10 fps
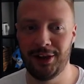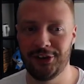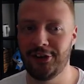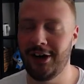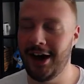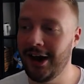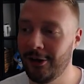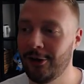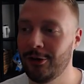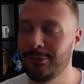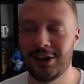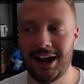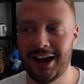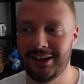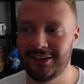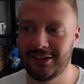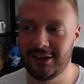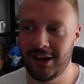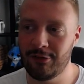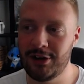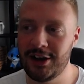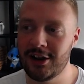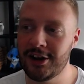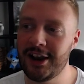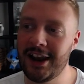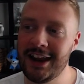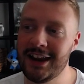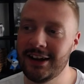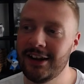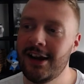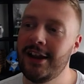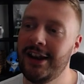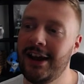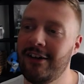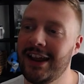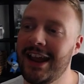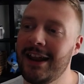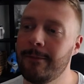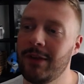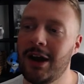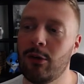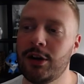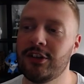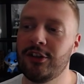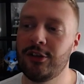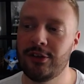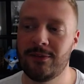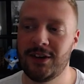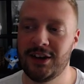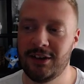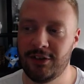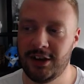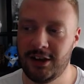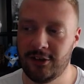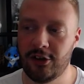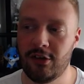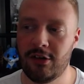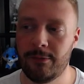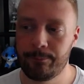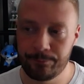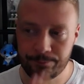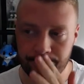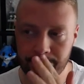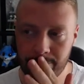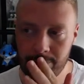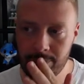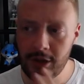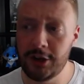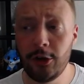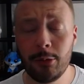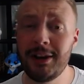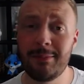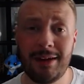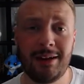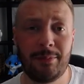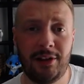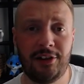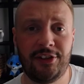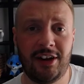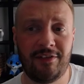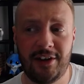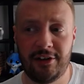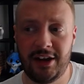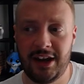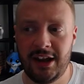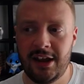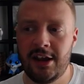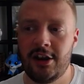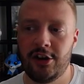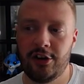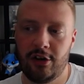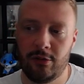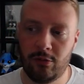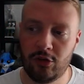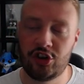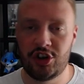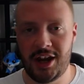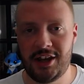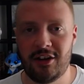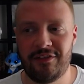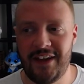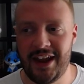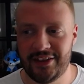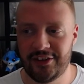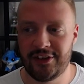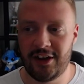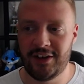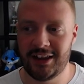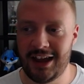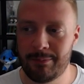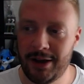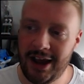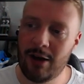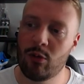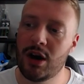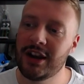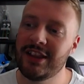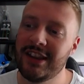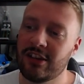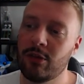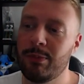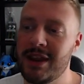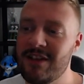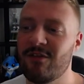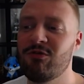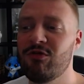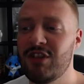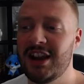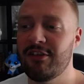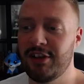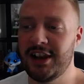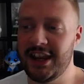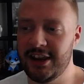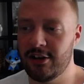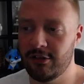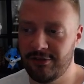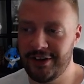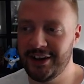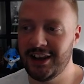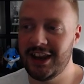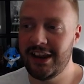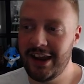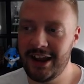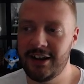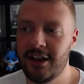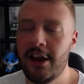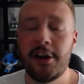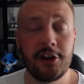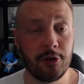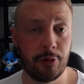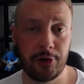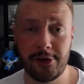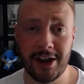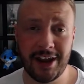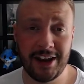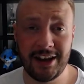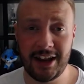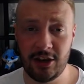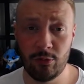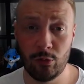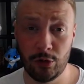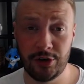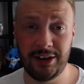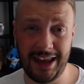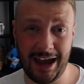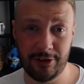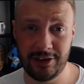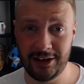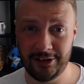So I hope you guys are really gonna like it. Now again, I wanted to do something different here. So normally my builds are very, you know, in your face and stuff like that, but I wanted this to be really eco-friendly, and you would look at it and you wouldn't doubt that it's